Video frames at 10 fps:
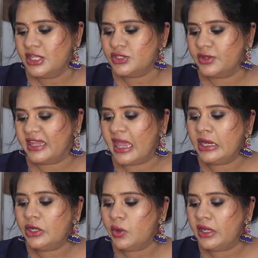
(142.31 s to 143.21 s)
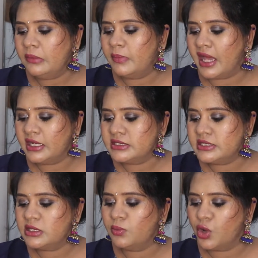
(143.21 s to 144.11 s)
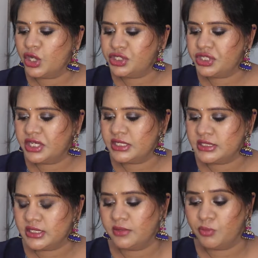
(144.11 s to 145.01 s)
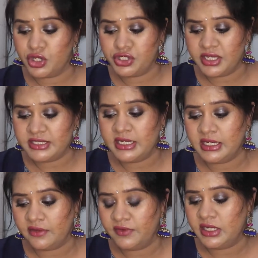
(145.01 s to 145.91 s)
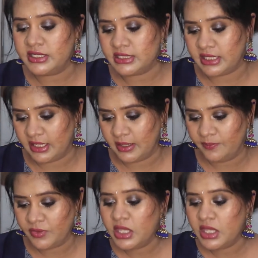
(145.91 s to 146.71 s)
So carrot oil balances the moisturizing level in skin.